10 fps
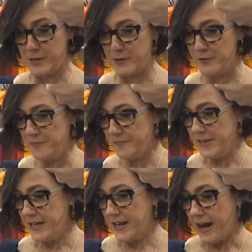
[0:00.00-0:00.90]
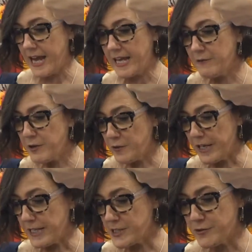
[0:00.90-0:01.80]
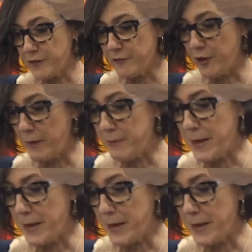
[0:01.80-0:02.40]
you. I give you a history of crepe